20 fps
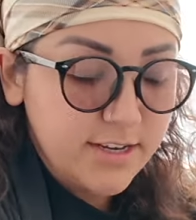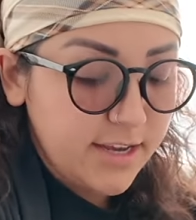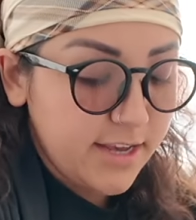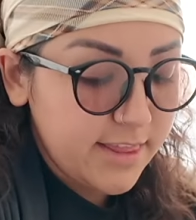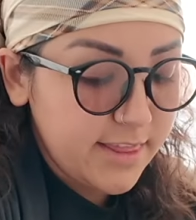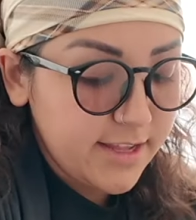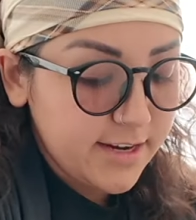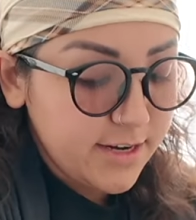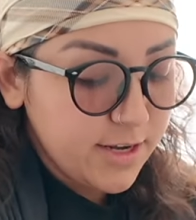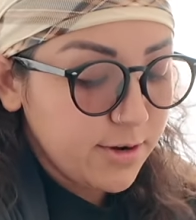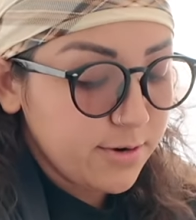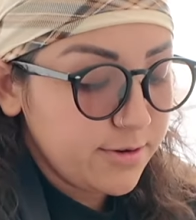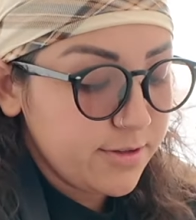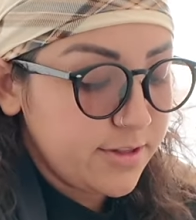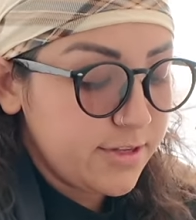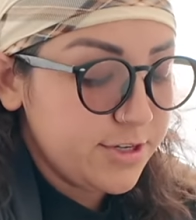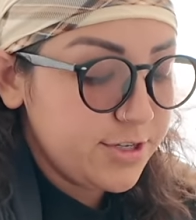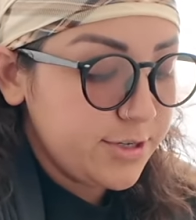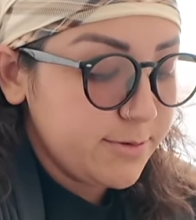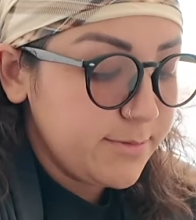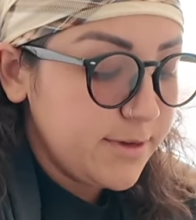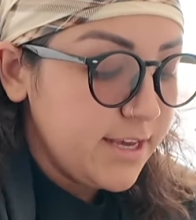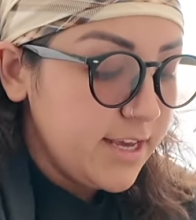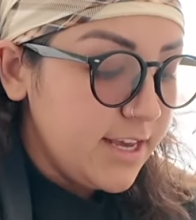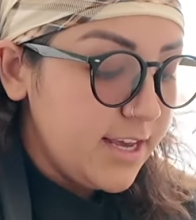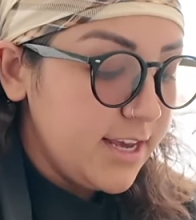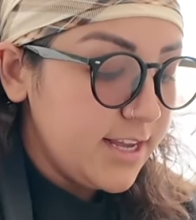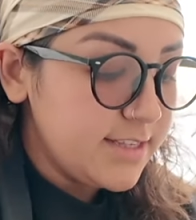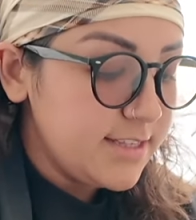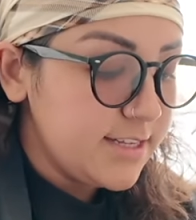and then go to the gym
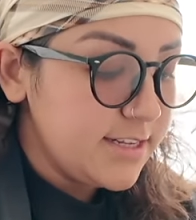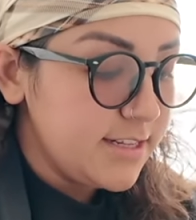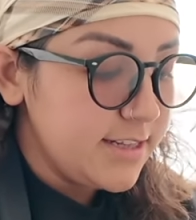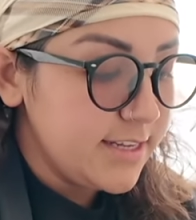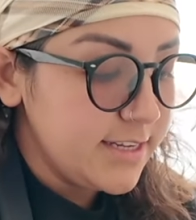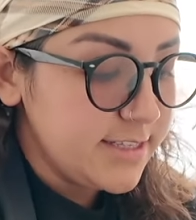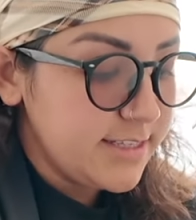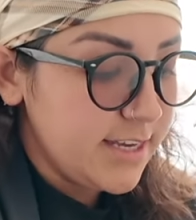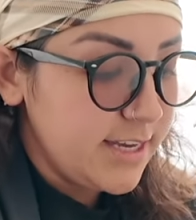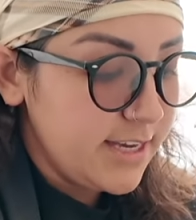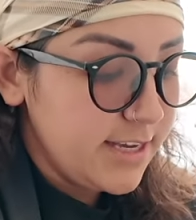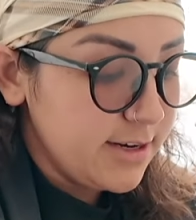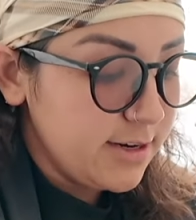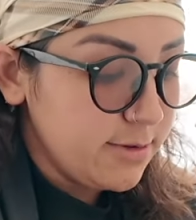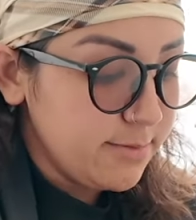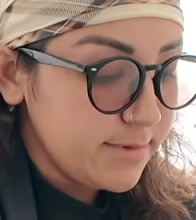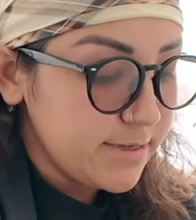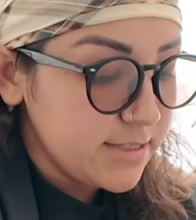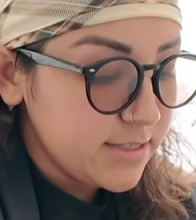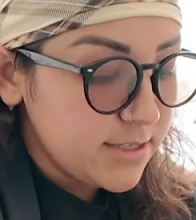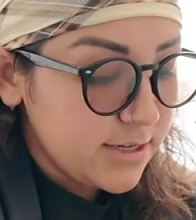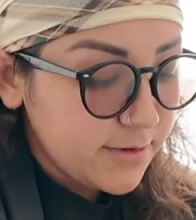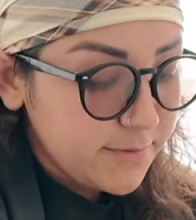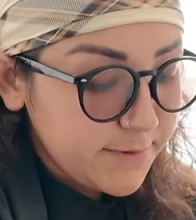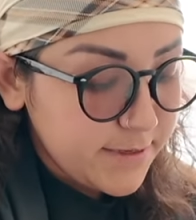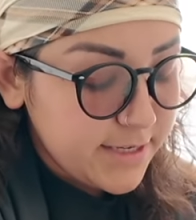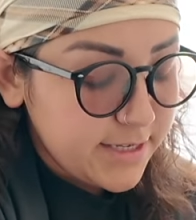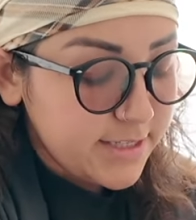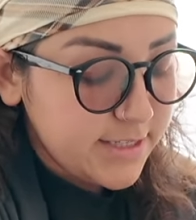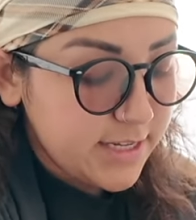instead of like taking all my stuff,
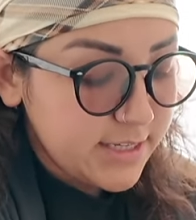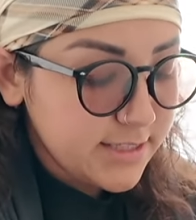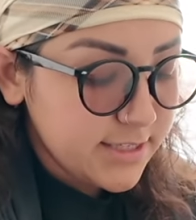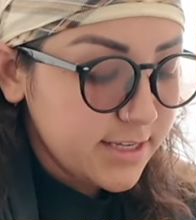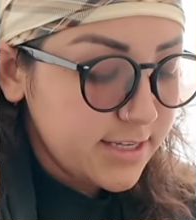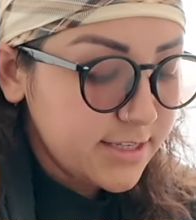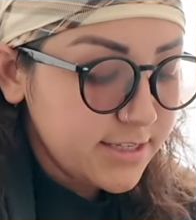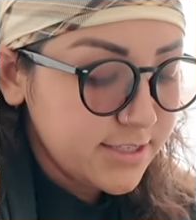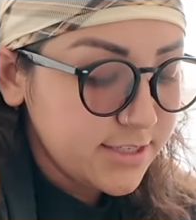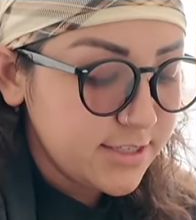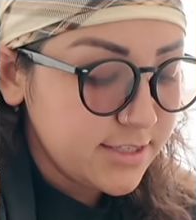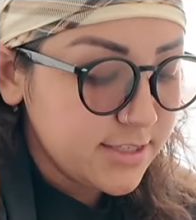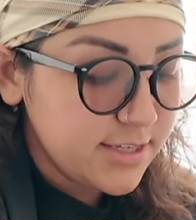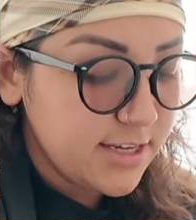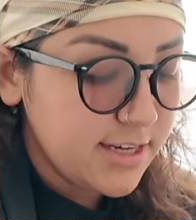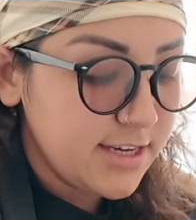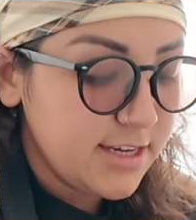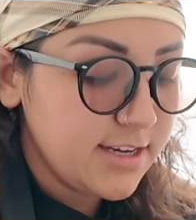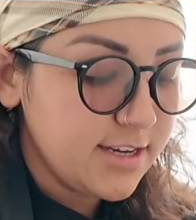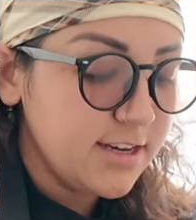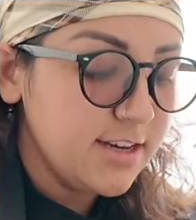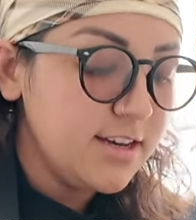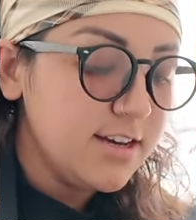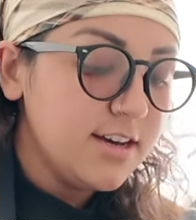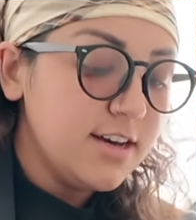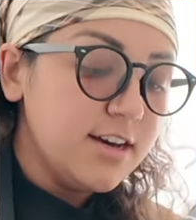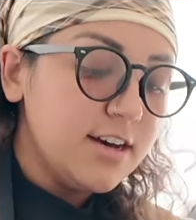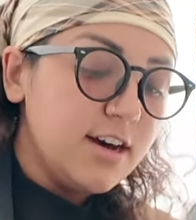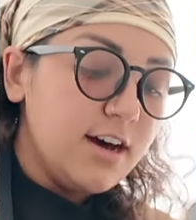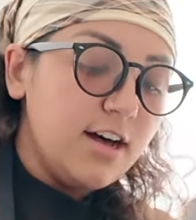because that's gonna just take
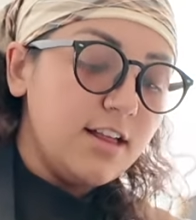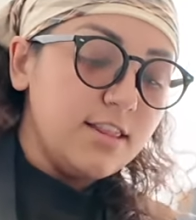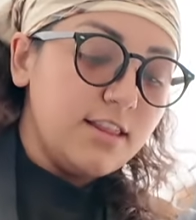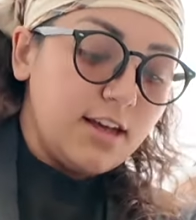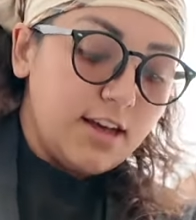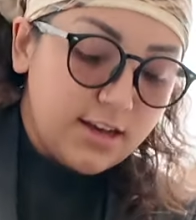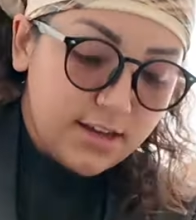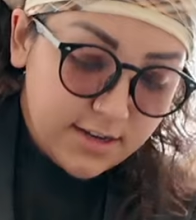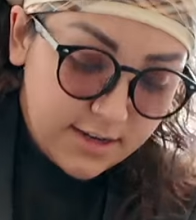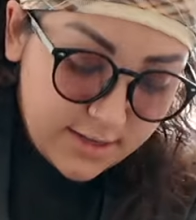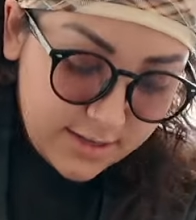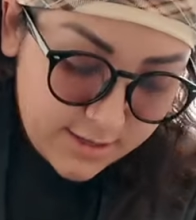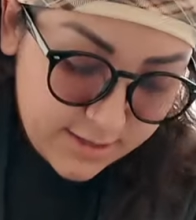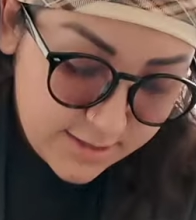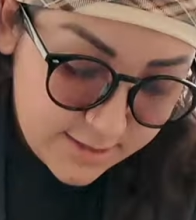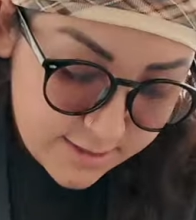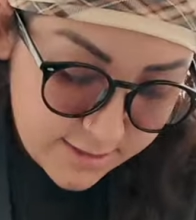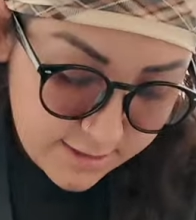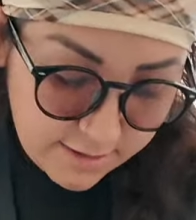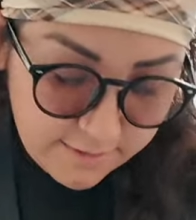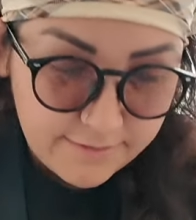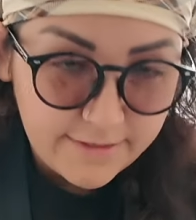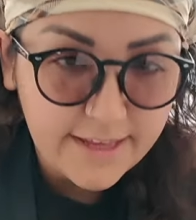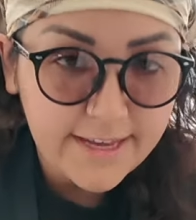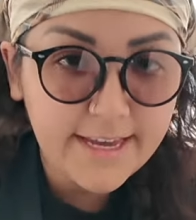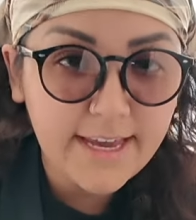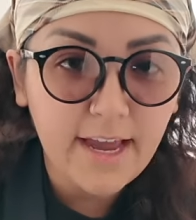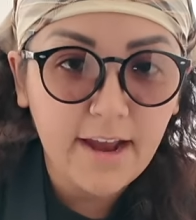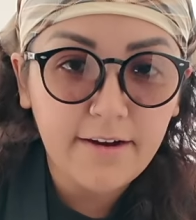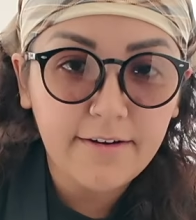a lot of
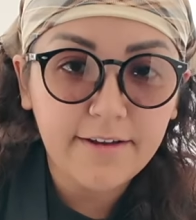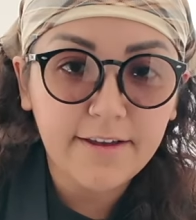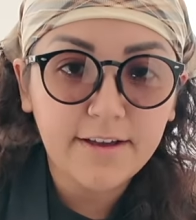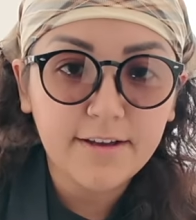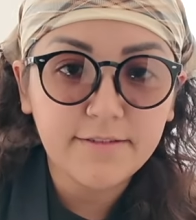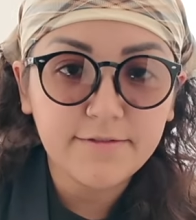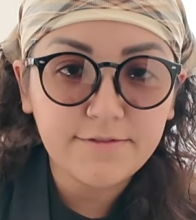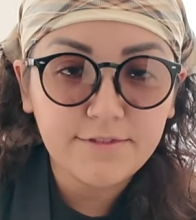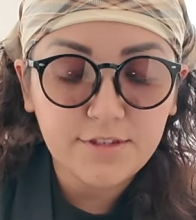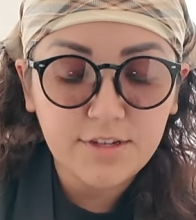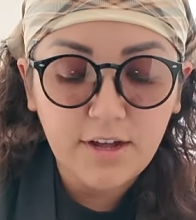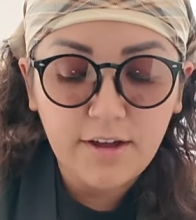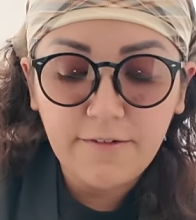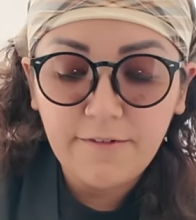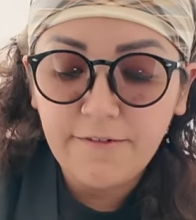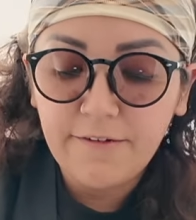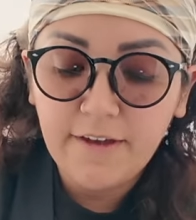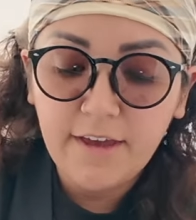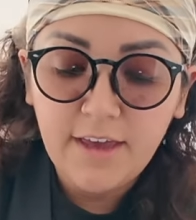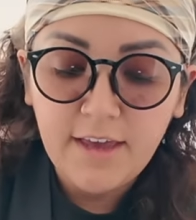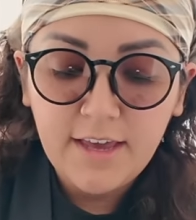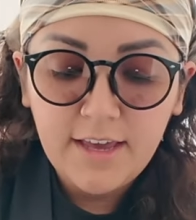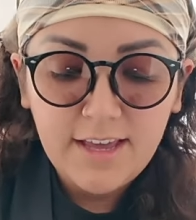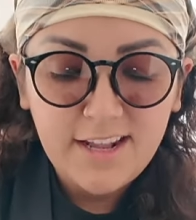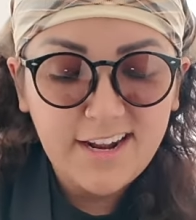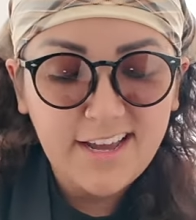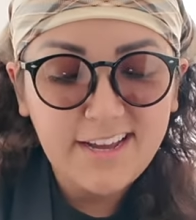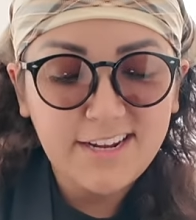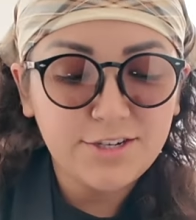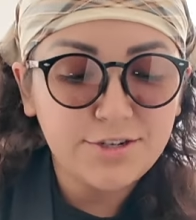like carrying of stuff.
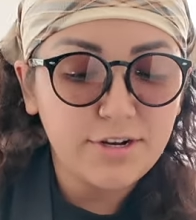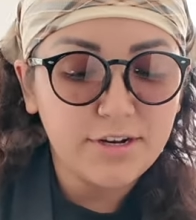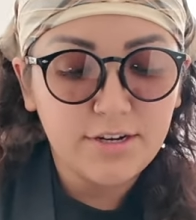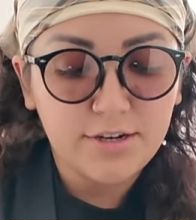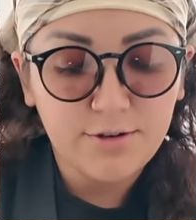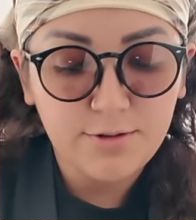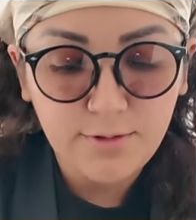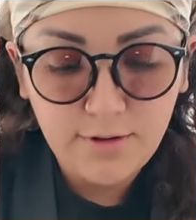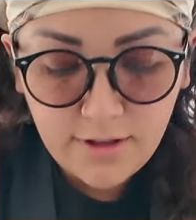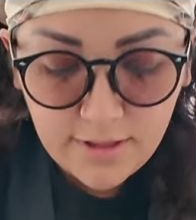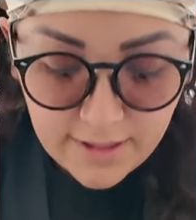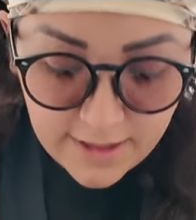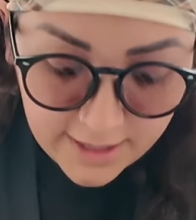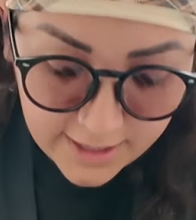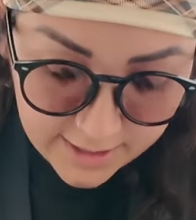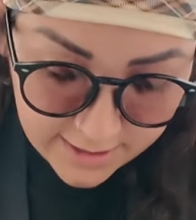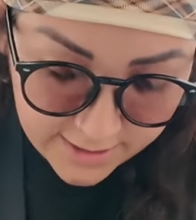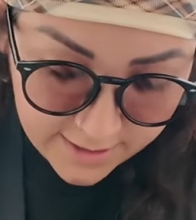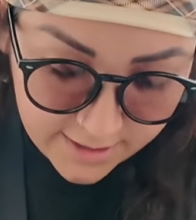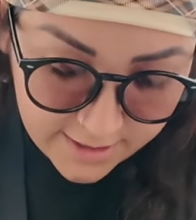I ain't trying to do all that.